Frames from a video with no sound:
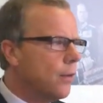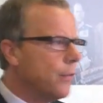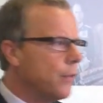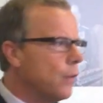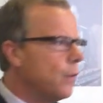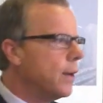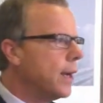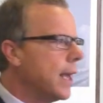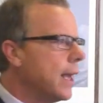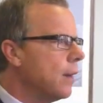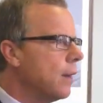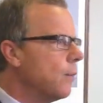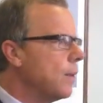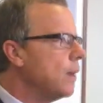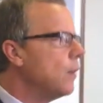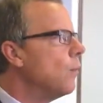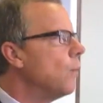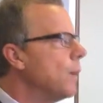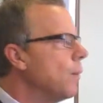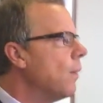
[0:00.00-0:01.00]
Although again,
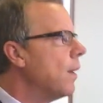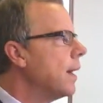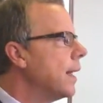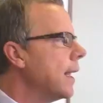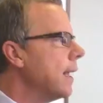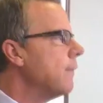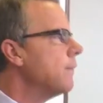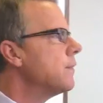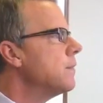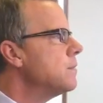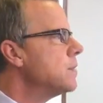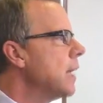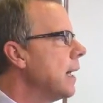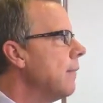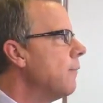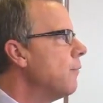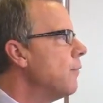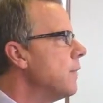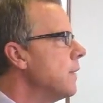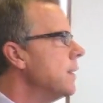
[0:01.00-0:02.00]
we want to give some
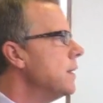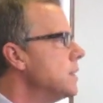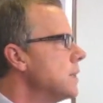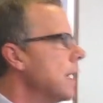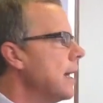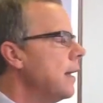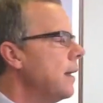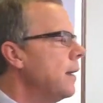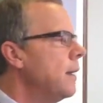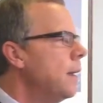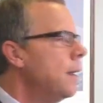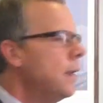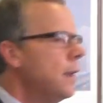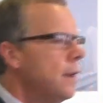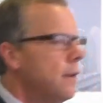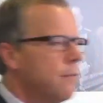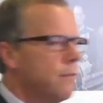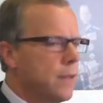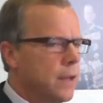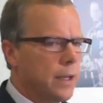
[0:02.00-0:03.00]
time for the design,
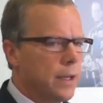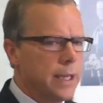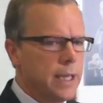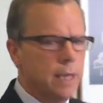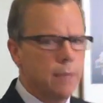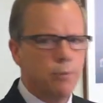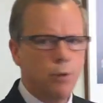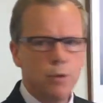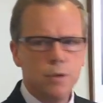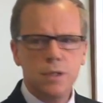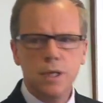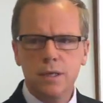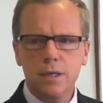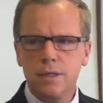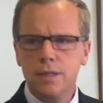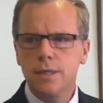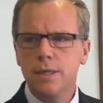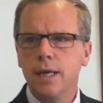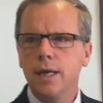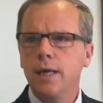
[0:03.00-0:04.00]
for the lean
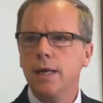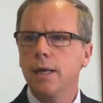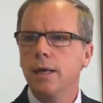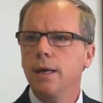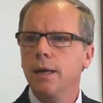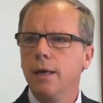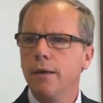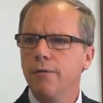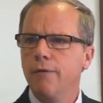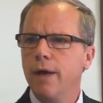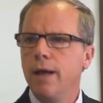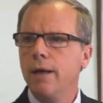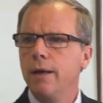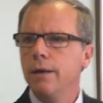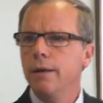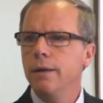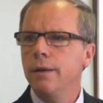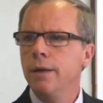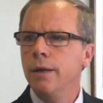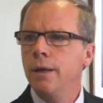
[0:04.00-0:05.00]
process to take
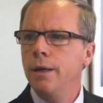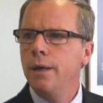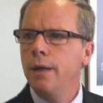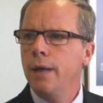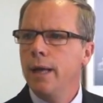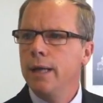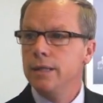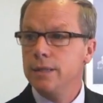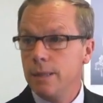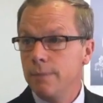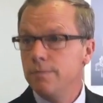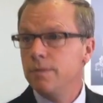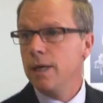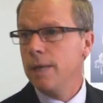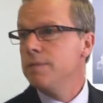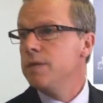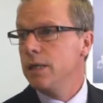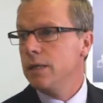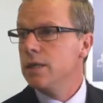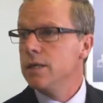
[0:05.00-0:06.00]
effect, and
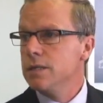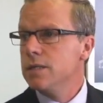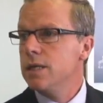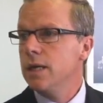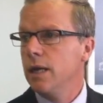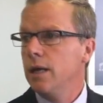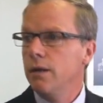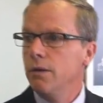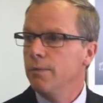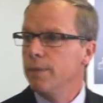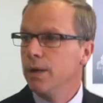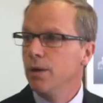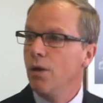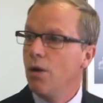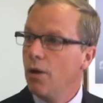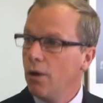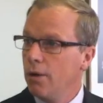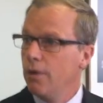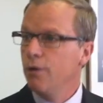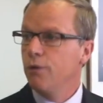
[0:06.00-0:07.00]
sometimes that does take a little bit
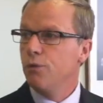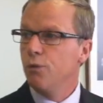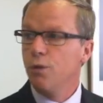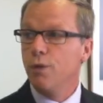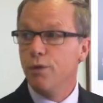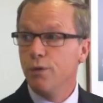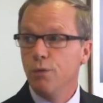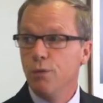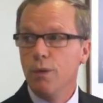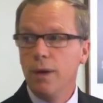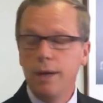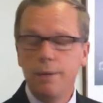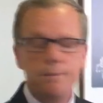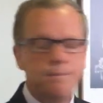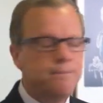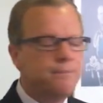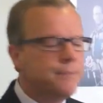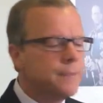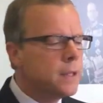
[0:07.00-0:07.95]
longer, and it's worth the wait.